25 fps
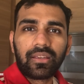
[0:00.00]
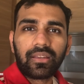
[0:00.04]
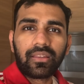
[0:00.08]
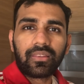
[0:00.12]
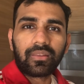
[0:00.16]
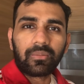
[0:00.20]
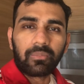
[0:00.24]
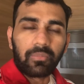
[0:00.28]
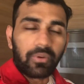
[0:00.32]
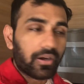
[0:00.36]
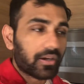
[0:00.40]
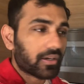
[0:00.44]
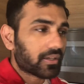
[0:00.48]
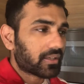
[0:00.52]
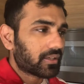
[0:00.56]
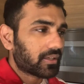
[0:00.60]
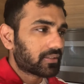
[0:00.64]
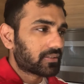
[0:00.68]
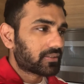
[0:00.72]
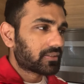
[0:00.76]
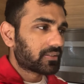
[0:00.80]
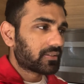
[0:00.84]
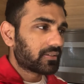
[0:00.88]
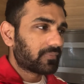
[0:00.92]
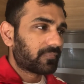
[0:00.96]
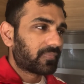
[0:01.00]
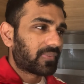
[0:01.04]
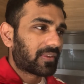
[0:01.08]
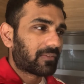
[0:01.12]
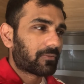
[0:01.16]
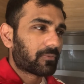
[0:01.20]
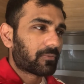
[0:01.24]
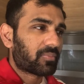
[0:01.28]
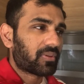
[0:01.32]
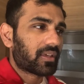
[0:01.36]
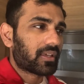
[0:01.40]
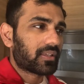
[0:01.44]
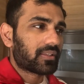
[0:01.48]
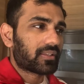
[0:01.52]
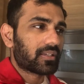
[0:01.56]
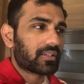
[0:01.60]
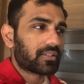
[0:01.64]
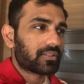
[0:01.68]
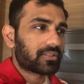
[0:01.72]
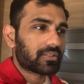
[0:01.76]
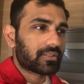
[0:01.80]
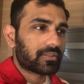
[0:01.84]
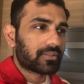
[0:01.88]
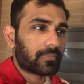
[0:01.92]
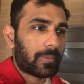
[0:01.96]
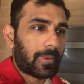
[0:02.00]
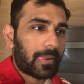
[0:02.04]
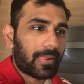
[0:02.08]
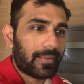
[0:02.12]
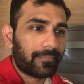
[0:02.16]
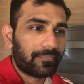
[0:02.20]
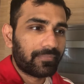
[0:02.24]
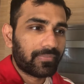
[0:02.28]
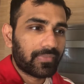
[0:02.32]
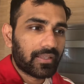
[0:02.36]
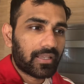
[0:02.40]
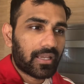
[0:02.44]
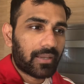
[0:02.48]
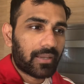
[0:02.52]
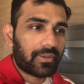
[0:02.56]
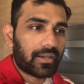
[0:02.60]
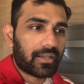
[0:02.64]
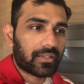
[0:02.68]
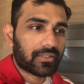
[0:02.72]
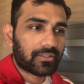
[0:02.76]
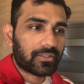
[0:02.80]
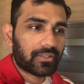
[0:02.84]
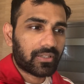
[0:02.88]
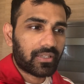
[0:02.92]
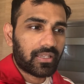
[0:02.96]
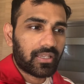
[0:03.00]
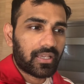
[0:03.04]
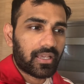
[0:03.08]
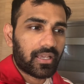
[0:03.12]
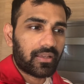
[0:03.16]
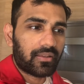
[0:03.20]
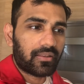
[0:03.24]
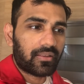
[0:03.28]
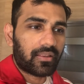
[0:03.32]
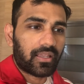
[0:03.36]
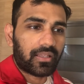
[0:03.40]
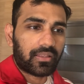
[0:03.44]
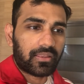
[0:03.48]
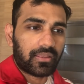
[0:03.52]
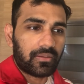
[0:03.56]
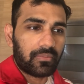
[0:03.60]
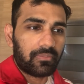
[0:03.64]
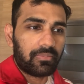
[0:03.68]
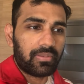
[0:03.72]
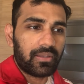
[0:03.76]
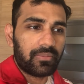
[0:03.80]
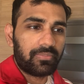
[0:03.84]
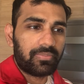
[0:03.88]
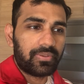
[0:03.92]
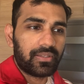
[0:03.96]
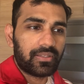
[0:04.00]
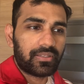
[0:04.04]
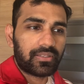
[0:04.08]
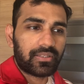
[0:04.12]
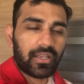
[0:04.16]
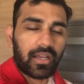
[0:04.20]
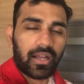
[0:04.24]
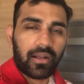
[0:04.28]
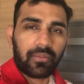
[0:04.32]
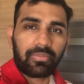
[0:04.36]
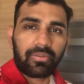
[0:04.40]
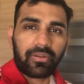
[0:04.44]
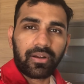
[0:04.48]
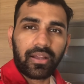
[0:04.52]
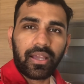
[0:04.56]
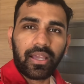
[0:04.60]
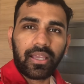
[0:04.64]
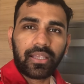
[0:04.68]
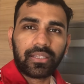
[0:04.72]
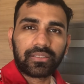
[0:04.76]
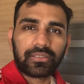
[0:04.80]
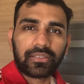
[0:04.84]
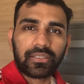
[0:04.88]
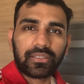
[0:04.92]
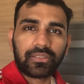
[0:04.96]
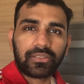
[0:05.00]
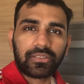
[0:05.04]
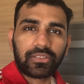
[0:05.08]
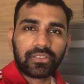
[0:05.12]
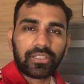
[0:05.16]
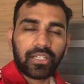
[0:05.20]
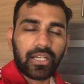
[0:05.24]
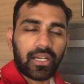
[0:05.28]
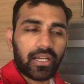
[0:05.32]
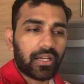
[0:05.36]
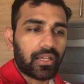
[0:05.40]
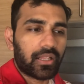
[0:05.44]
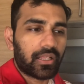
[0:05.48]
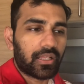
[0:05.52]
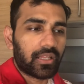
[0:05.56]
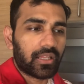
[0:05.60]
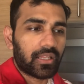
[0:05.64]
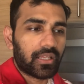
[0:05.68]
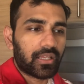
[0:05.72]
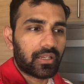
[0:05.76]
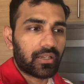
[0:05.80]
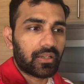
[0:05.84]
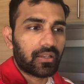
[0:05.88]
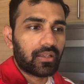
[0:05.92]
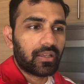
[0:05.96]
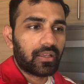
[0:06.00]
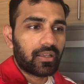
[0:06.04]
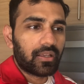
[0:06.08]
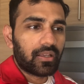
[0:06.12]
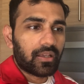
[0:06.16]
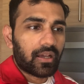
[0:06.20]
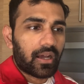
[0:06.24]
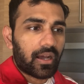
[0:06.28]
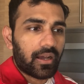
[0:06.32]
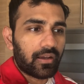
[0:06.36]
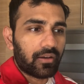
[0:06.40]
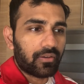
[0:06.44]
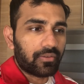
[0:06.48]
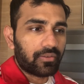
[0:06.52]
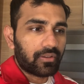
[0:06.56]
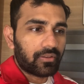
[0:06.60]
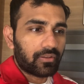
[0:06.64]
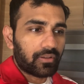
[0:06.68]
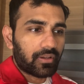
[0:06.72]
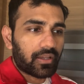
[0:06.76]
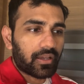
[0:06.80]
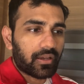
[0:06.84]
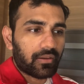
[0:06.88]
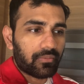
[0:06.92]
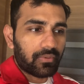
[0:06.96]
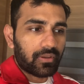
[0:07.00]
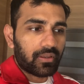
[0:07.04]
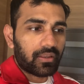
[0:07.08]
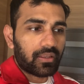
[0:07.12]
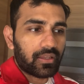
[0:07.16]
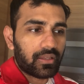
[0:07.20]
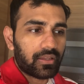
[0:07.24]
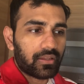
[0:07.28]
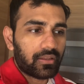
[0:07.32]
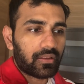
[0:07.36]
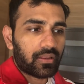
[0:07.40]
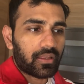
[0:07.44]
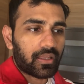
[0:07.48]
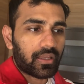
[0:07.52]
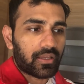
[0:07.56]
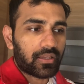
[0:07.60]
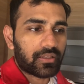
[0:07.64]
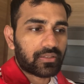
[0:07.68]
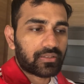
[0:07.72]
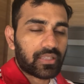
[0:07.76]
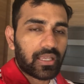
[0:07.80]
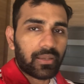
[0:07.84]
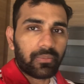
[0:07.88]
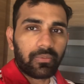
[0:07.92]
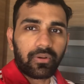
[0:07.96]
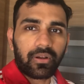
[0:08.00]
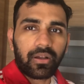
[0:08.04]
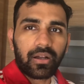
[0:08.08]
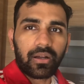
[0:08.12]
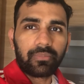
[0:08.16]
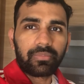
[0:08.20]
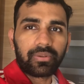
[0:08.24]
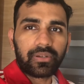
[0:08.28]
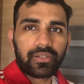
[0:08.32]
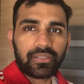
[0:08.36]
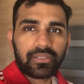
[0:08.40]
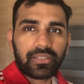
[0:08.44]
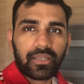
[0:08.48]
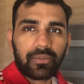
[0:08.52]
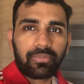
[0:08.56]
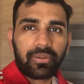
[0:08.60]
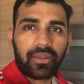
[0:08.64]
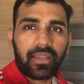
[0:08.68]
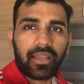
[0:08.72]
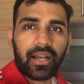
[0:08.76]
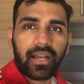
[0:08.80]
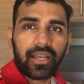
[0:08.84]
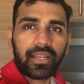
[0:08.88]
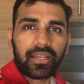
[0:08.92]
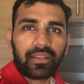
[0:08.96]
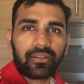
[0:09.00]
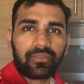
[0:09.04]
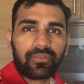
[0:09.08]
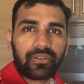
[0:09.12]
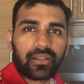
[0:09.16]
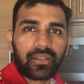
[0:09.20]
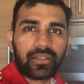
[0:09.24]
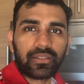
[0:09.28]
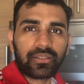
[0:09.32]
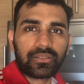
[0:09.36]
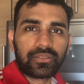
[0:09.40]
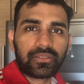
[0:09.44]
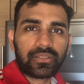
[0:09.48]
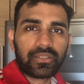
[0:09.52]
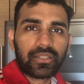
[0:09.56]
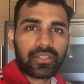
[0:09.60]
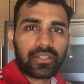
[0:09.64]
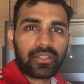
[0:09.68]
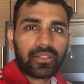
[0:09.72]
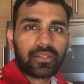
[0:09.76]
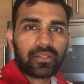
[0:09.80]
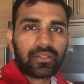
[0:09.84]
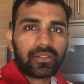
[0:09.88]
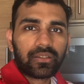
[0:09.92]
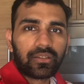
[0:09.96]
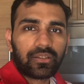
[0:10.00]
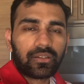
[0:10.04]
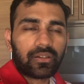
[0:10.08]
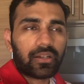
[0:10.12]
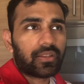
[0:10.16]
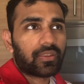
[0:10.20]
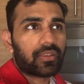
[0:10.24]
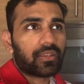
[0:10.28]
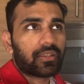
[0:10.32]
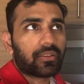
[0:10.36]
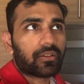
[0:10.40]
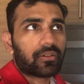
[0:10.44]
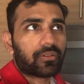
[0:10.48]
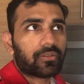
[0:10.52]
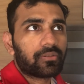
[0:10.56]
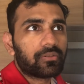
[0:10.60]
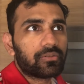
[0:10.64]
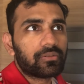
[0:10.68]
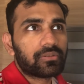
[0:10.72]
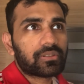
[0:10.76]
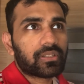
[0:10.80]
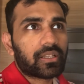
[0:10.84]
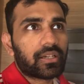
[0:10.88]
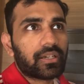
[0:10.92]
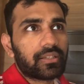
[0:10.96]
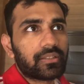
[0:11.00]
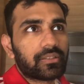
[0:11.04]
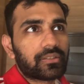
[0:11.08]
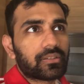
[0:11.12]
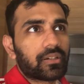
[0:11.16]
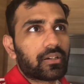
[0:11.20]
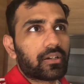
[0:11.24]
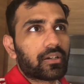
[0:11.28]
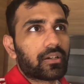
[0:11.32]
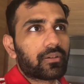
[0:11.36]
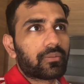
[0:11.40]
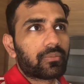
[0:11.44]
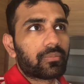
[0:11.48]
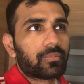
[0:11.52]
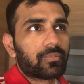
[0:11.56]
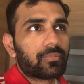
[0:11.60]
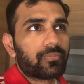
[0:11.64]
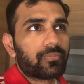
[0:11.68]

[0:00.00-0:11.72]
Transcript: markets if you're paying attention. I mean, I was looking at like the BP stock price and Shell, and I only look at really like stable companies that pay high dividends. I think the cruise lines are